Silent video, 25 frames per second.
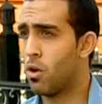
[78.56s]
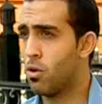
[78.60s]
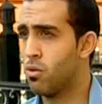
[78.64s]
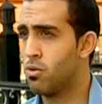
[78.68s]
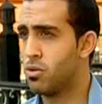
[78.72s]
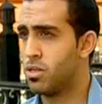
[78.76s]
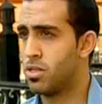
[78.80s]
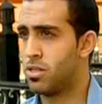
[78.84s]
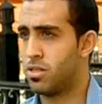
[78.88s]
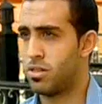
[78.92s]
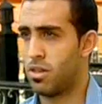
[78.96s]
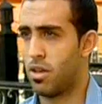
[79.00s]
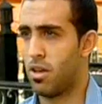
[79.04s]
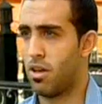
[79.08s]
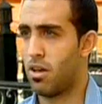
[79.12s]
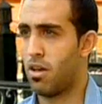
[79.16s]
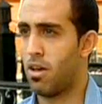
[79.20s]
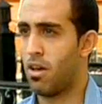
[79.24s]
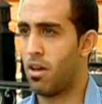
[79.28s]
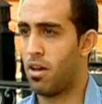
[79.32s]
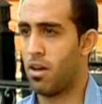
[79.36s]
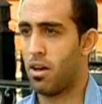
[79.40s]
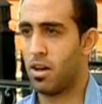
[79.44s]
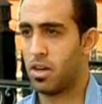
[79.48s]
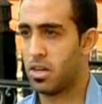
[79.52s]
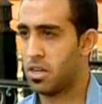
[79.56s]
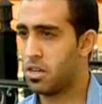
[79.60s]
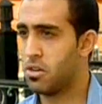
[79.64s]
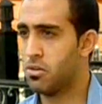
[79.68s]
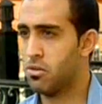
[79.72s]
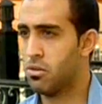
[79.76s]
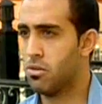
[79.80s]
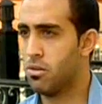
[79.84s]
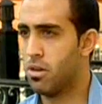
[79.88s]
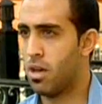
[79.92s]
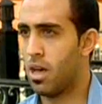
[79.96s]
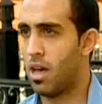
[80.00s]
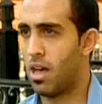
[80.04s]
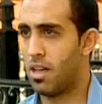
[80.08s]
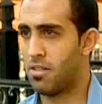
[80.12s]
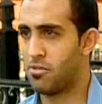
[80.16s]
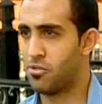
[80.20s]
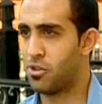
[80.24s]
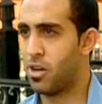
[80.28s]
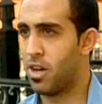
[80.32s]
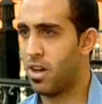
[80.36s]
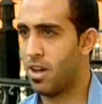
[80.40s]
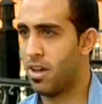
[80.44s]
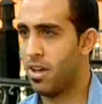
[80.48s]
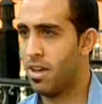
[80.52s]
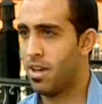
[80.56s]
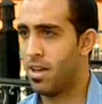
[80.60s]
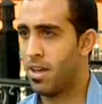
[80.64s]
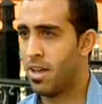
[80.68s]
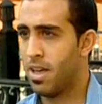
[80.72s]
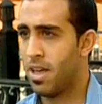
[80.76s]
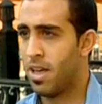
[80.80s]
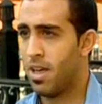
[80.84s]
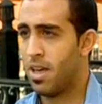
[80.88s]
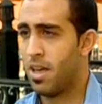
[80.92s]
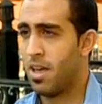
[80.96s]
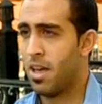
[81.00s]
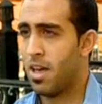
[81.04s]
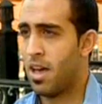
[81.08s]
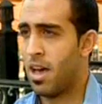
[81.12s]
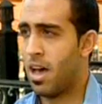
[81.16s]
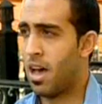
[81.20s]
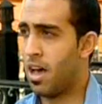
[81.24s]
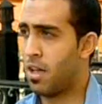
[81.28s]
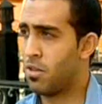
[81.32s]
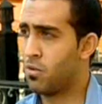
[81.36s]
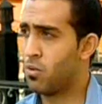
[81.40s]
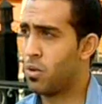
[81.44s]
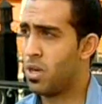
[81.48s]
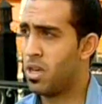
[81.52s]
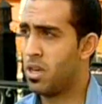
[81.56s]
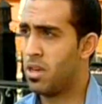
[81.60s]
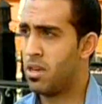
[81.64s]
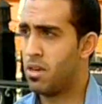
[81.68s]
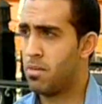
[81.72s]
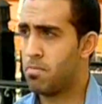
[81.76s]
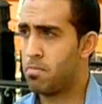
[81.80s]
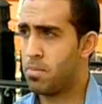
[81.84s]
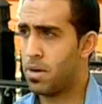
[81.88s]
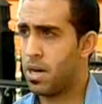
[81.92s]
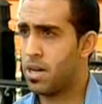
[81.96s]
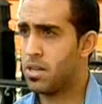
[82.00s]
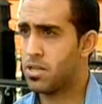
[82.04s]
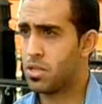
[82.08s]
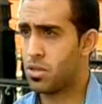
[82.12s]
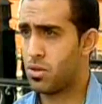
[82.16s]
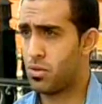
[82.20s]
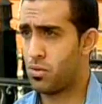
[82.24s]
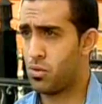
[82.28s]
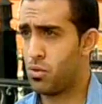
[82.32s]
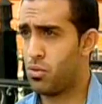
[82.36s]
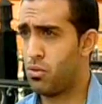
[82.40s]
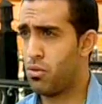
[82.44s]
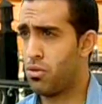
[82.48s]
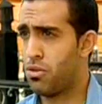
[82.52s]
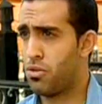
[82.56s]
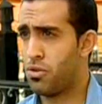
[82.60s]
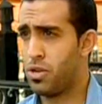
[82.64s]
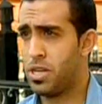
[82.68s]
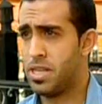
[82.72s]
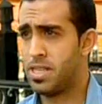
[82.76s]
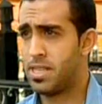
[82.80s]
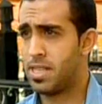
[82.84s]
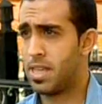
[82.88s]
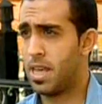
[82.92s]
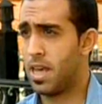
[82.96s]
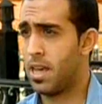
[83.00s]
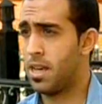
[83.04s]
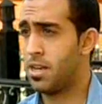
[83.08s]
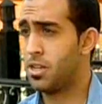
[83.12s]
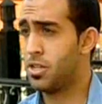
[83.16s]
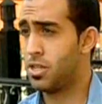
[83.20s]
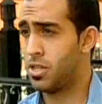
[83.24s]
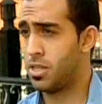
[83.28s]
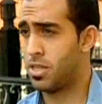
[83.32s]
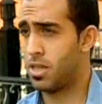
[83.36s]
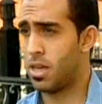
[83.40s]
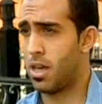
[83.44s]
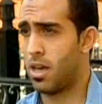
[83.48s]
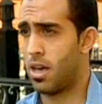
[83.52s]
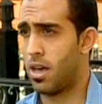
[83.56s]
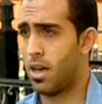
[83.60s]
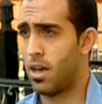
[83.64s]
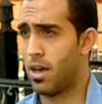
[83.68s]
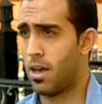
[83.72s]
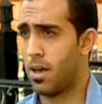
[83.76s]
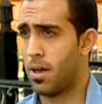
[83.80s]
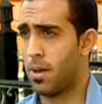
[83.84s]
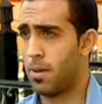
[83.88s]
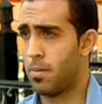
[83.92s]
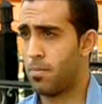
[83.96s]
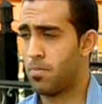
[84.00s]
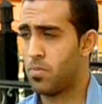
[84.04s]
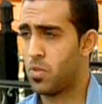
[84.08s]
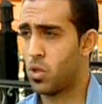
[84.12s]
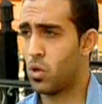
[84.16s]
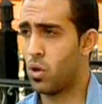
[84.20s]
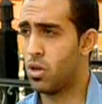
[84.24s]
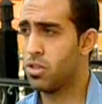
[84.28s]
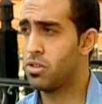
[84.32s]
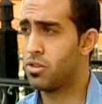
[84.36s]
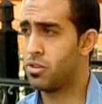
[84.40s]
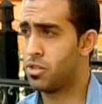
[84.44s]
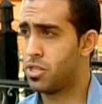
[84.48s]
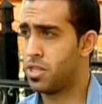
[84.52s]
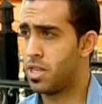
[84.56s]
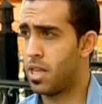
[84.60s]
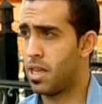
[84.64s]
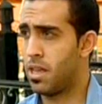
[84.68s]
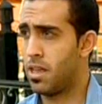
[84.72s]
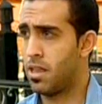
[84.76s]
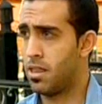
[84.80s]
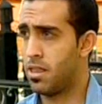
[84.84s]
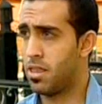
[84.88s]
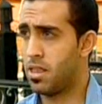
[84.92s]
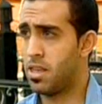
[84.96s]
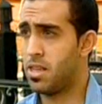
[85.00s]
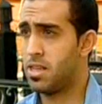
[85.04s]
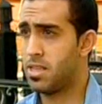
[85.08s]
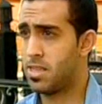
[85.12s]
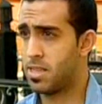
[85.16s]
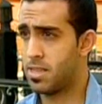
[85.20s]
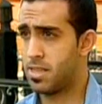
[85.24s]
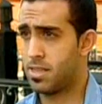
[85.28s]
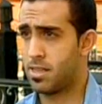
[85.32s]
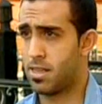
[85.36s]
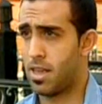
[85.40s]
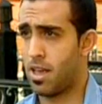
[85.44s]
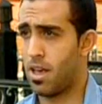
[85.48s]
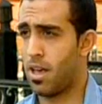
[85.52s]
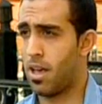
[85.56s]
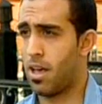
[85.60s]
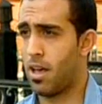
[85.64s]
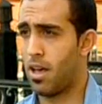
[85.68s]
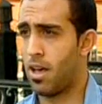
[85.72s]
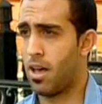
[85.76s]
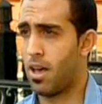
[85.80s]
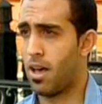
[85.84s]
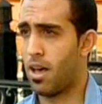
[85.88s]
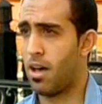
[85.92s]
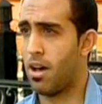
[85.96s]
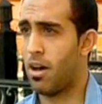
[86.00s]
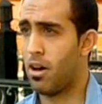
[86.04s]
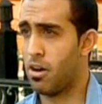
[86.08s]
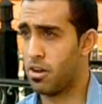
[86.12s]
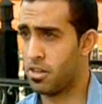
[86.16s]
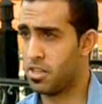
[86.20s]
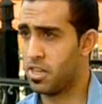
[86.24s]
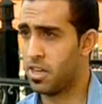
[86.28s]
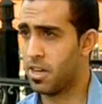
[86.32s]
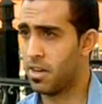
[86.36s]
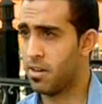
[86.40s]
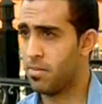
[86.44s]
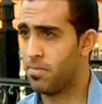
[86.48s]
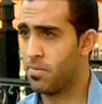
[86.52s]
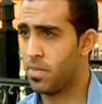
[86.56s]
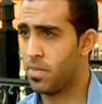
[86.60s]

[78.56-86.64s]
goes good and we passed through 3 stages to understand this idea.